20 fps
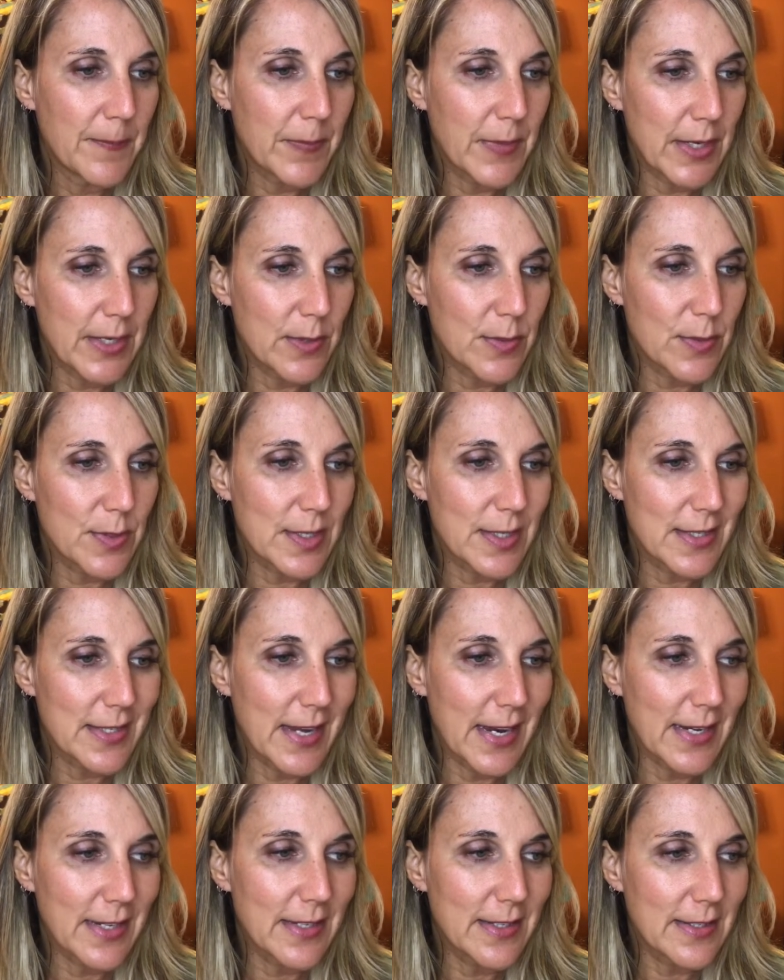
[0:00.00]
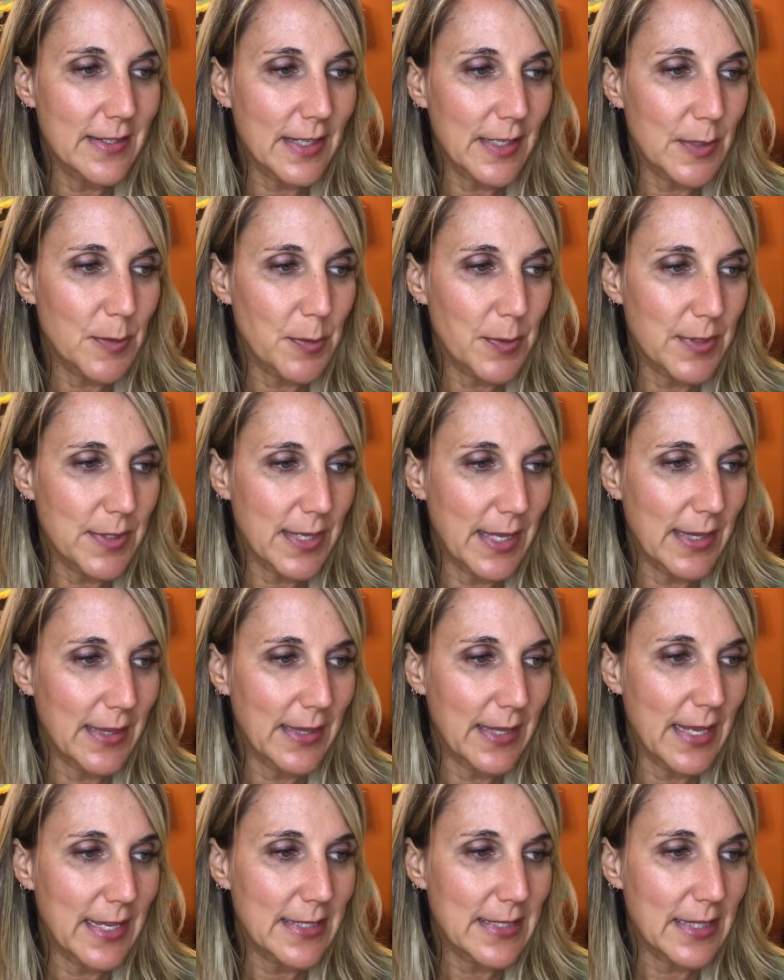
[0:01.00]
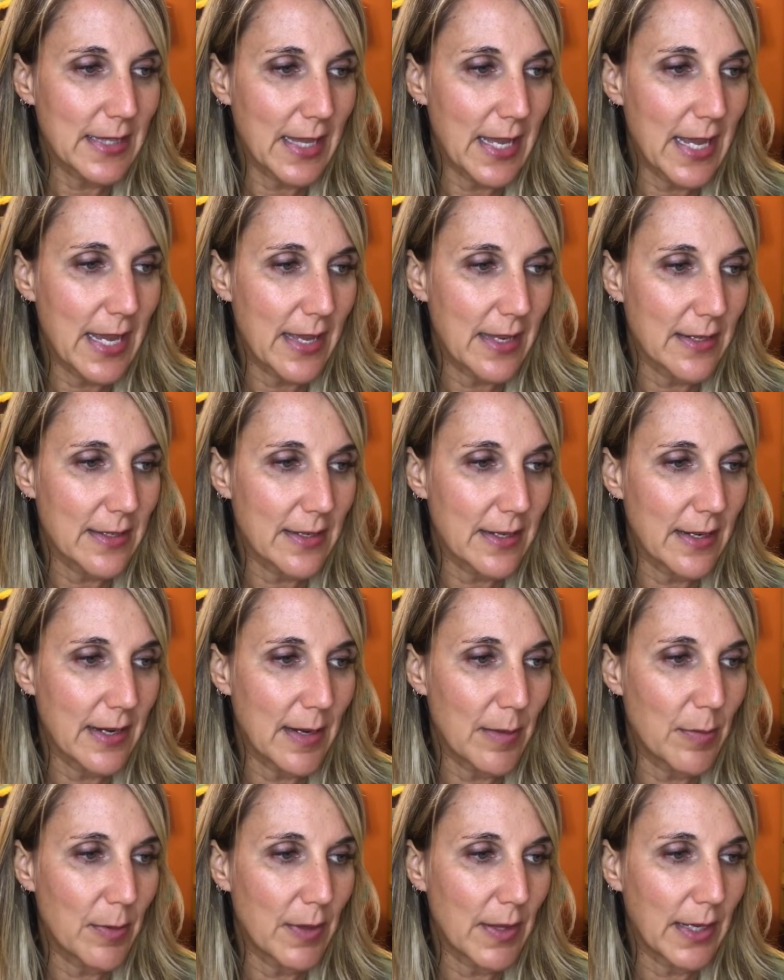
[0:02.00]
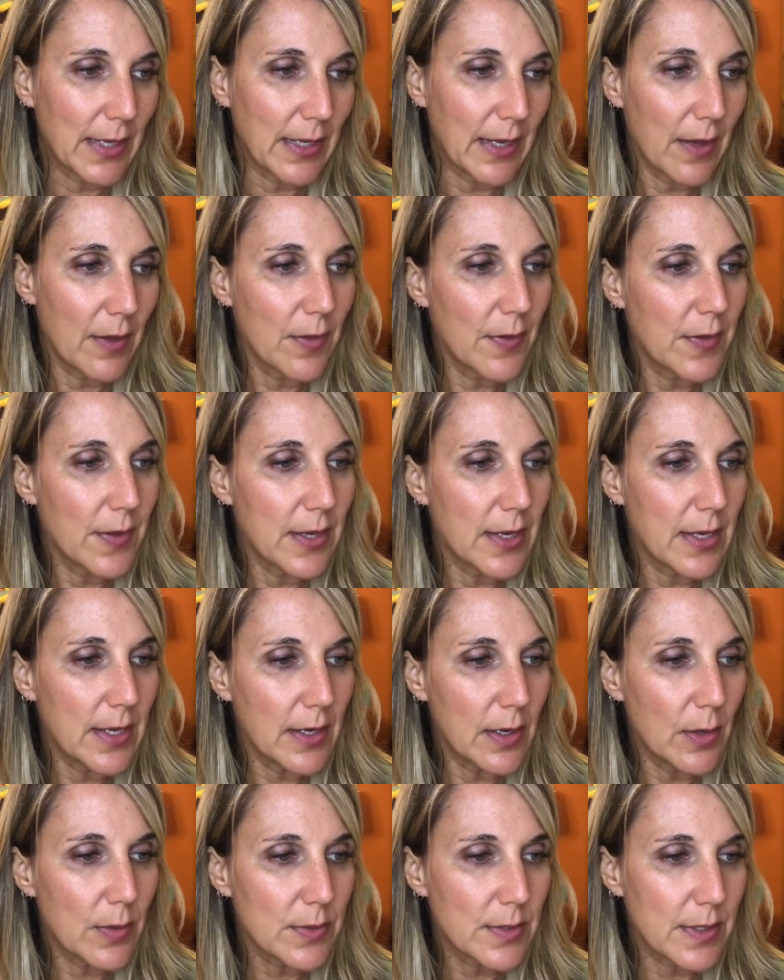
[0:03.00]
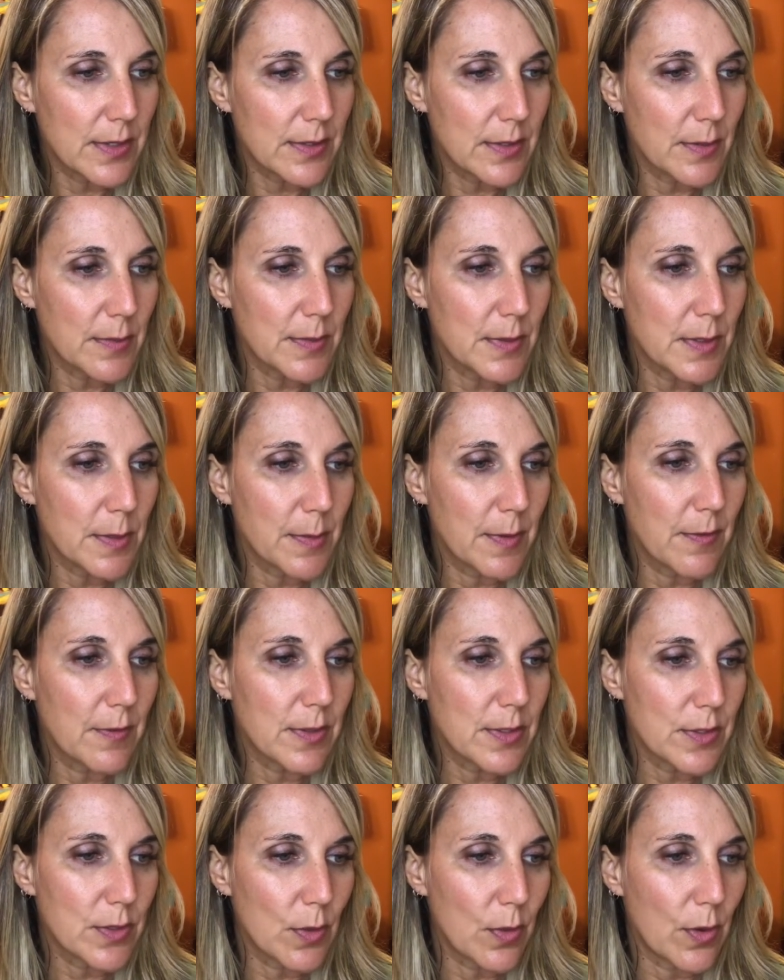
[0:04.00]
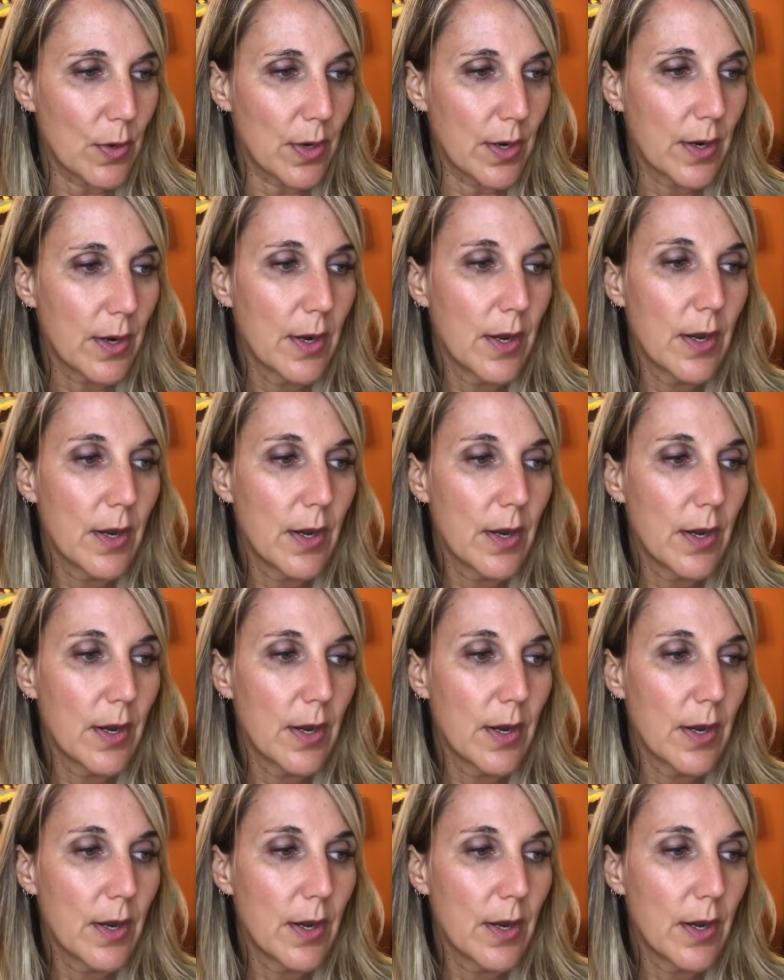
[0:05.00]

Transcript: and uses 96% less land, enabling healthy ecosystems to be restored